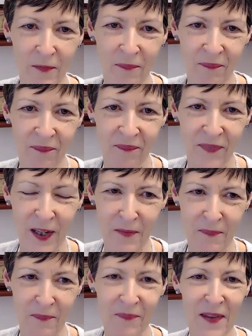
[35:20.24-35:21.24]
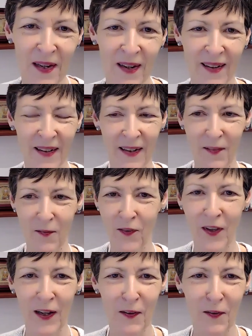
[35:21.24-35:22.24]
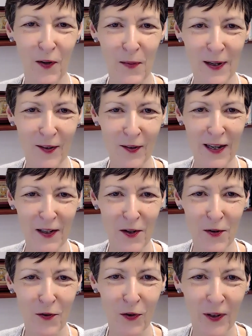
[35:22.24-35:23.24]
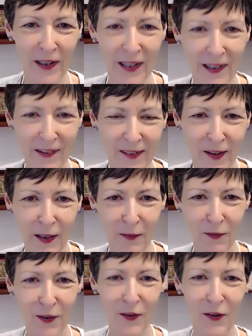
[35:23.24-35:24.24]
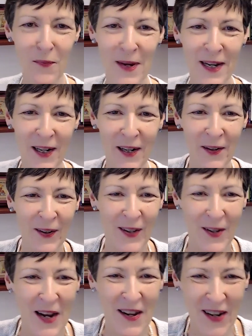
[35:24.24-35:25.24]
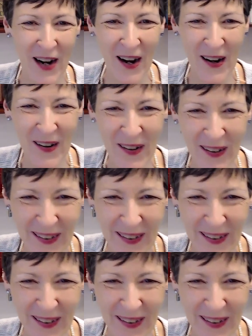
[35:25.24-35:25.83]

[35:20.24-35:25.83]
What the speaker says: Right. Yeah. That sounds very much like you took our executive decision-making course, Joe.